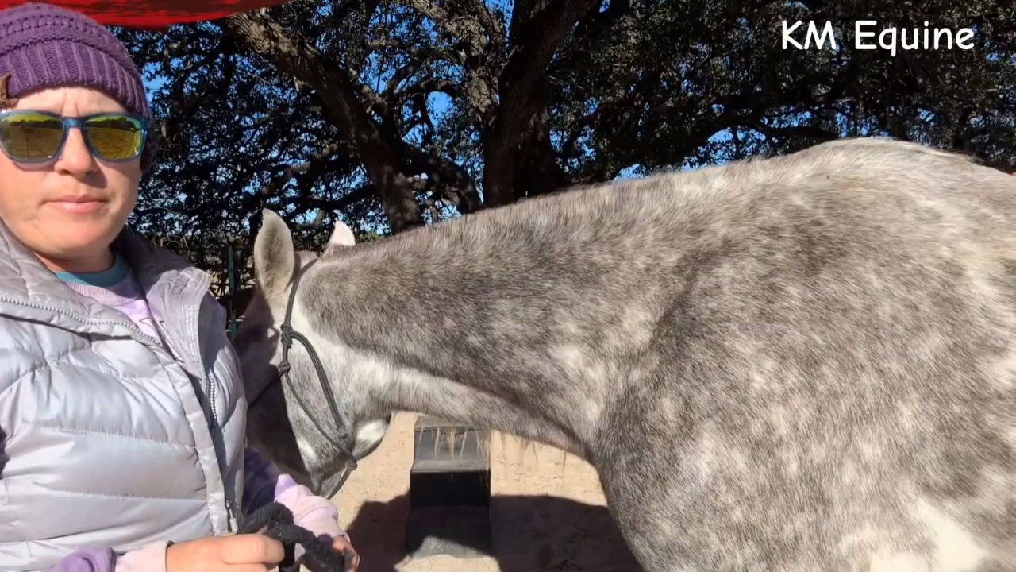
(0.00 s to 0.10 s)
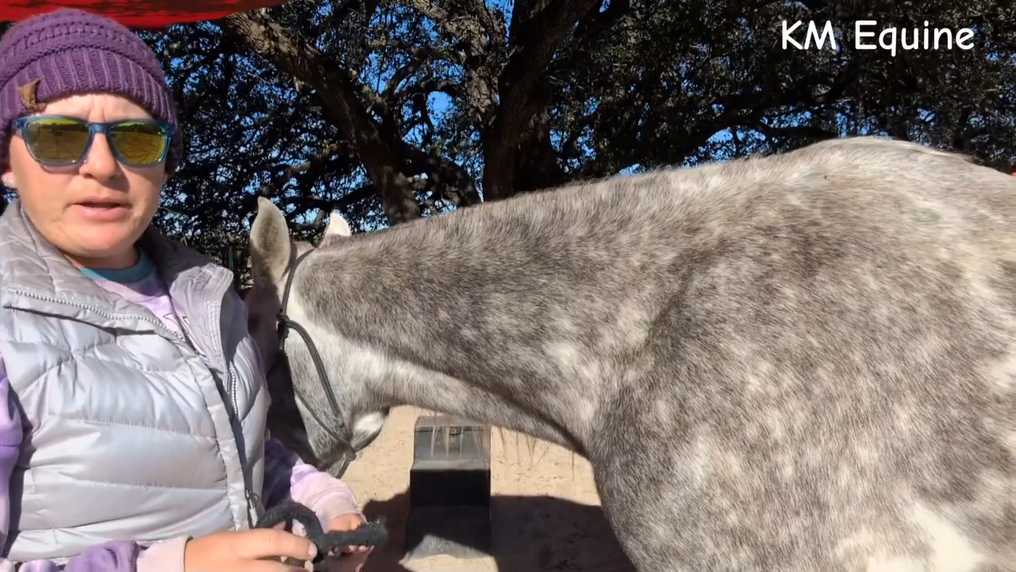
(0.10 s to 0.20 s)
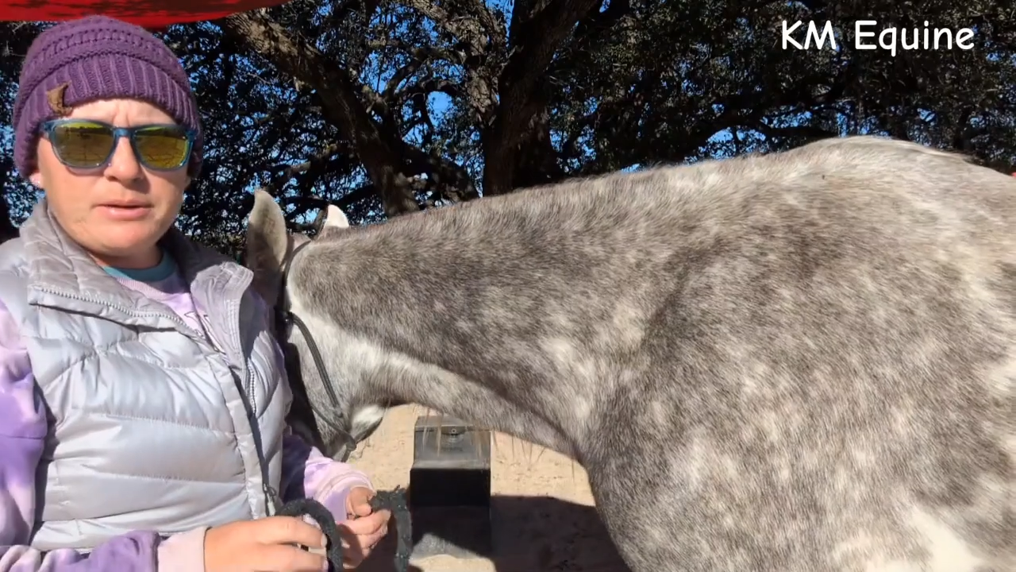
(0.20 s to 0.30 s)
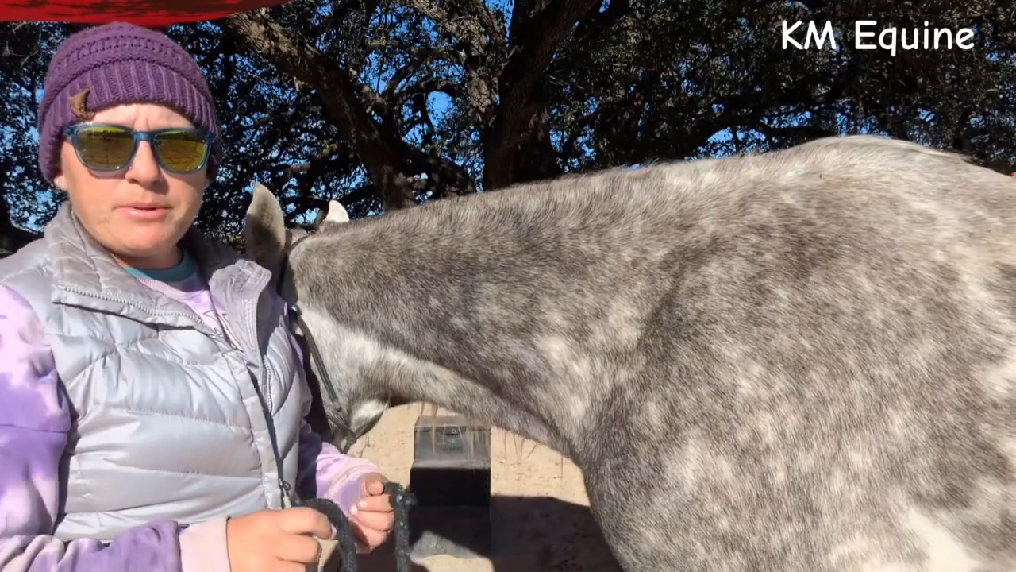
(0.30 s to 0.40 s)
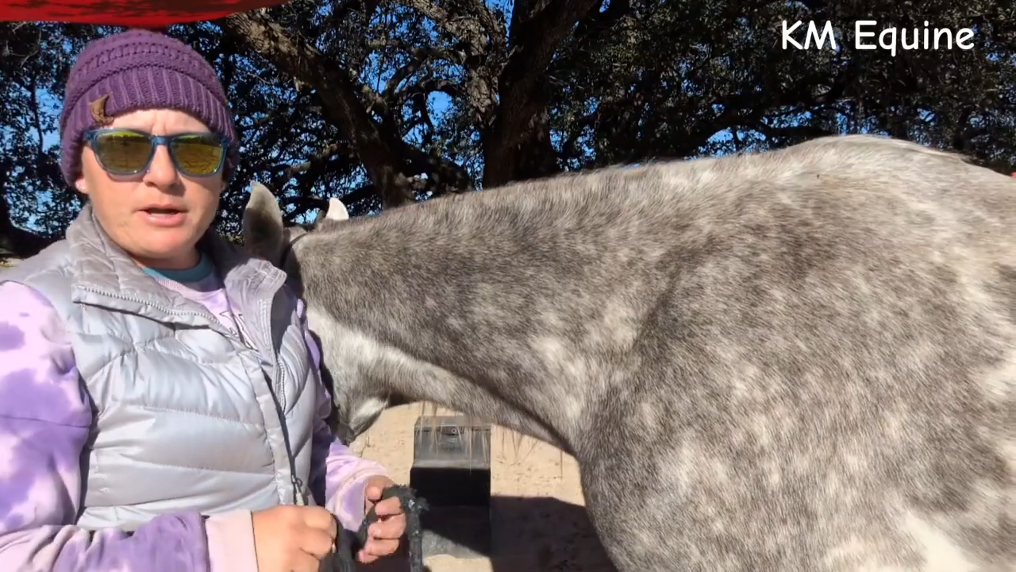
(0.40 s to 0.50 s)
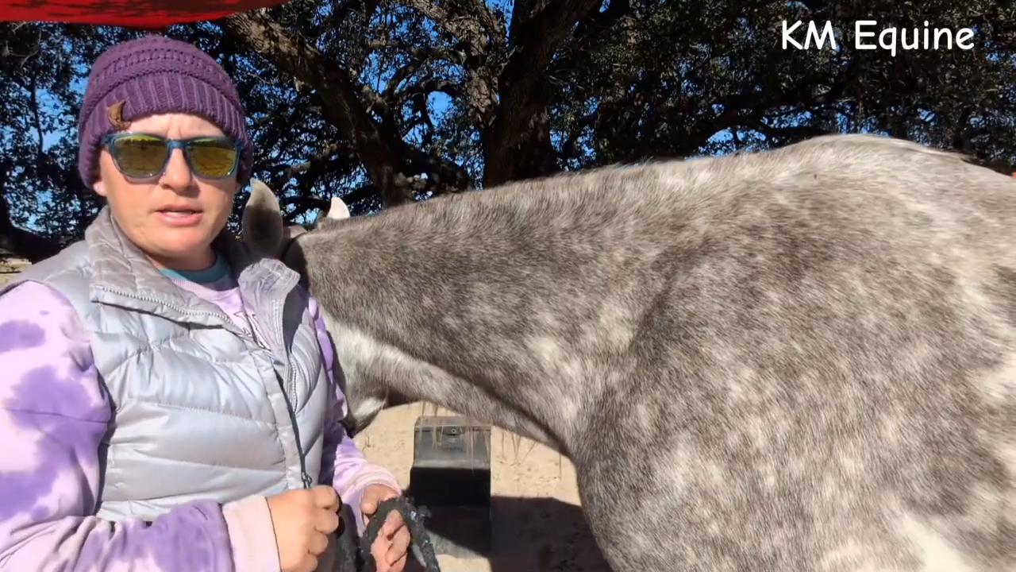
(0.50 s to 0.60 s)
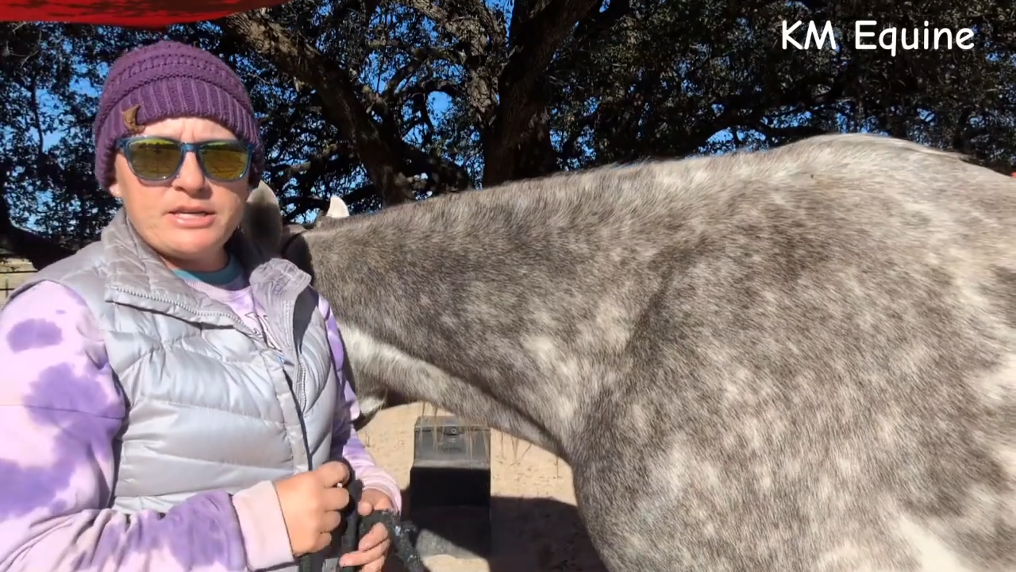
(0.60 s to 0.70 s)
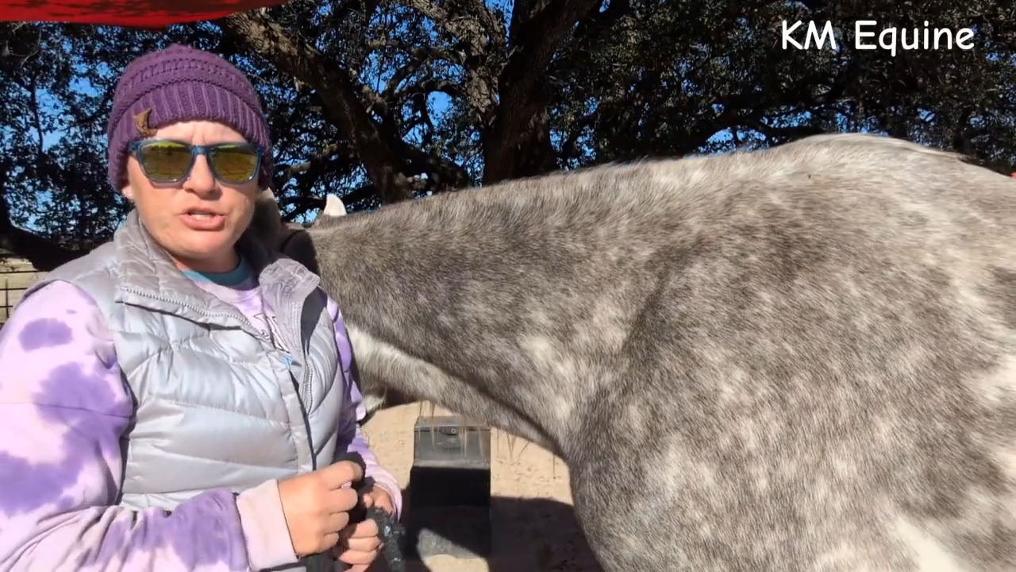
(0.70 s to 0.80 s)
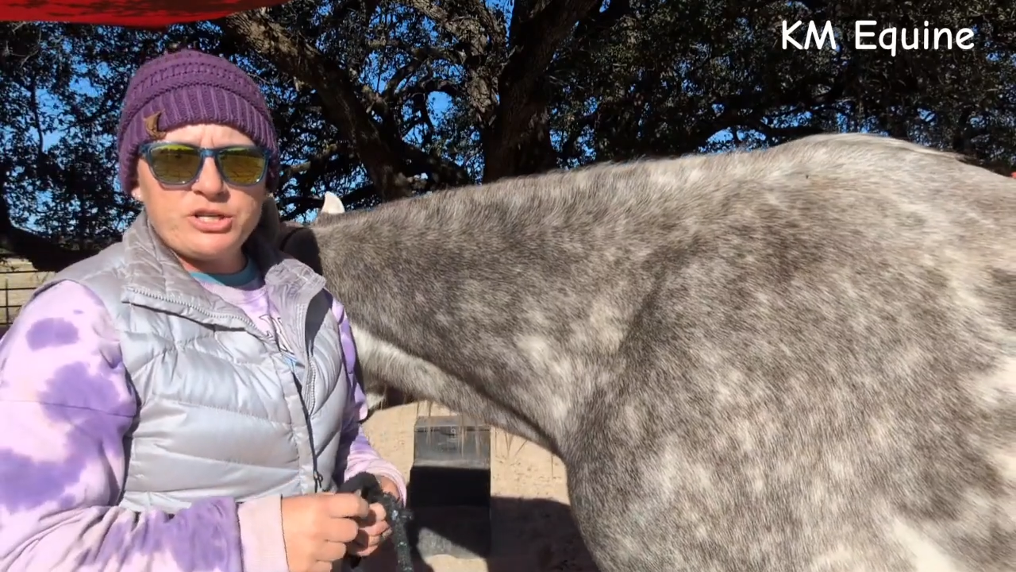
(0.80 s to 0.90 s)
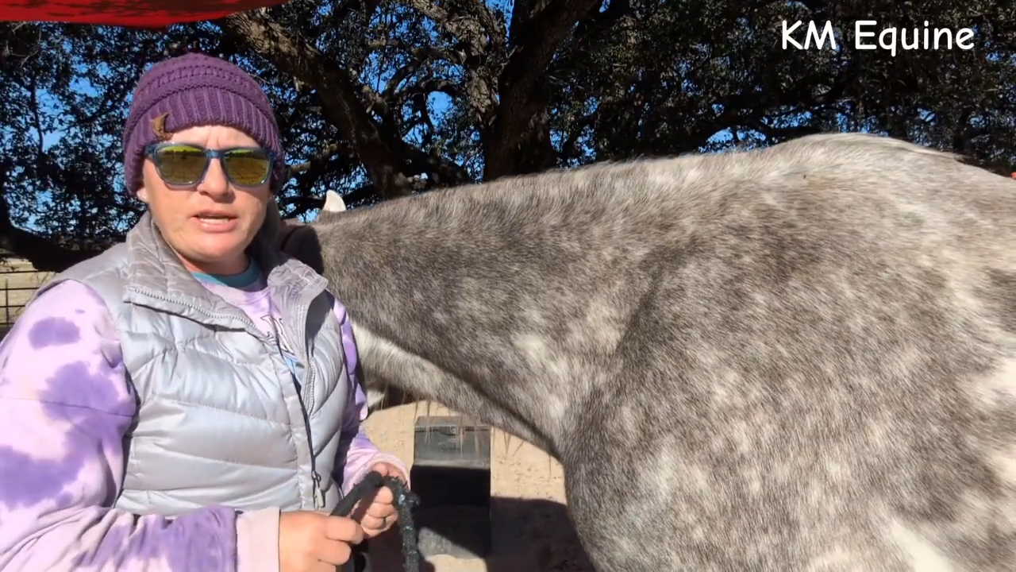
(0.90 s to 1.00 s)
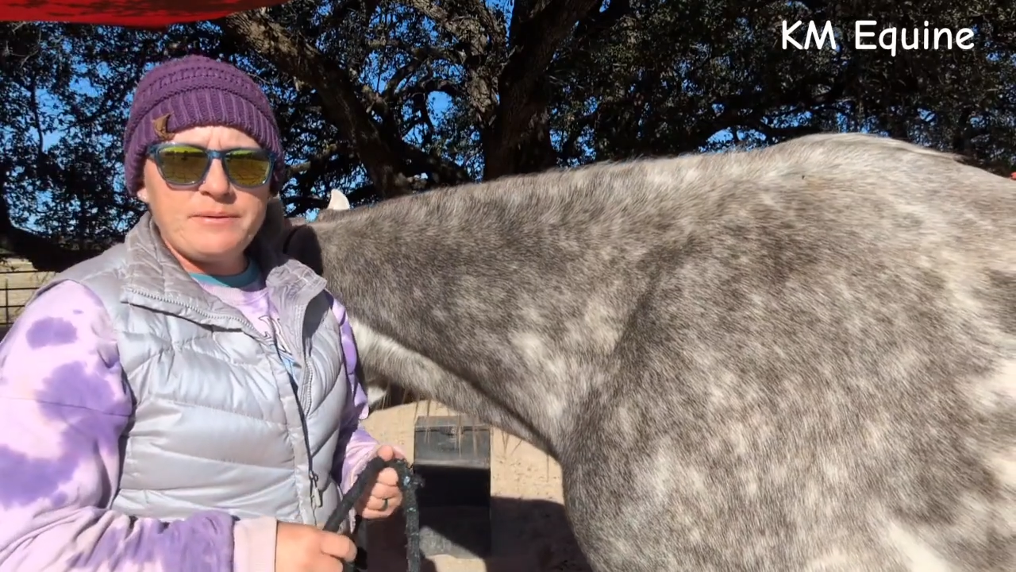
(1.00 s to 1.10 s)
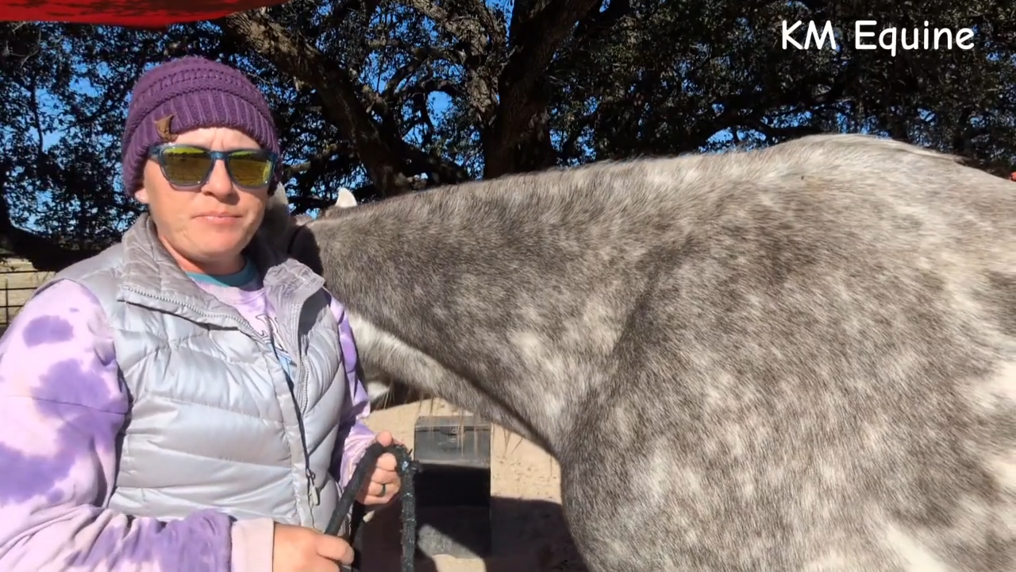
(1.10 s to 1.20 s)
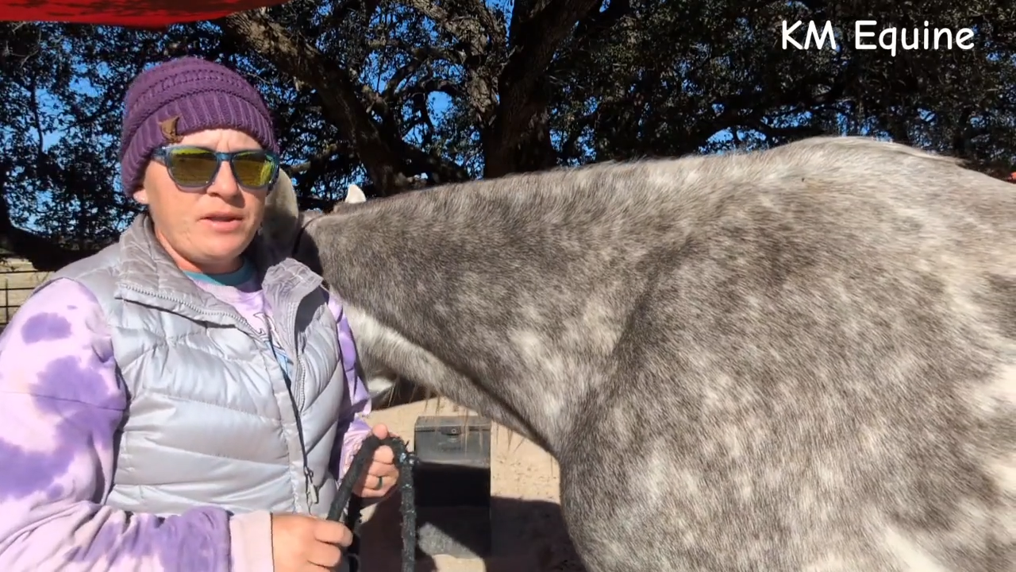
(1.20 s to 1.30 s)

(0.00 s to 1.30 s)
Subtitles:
mounting block initially.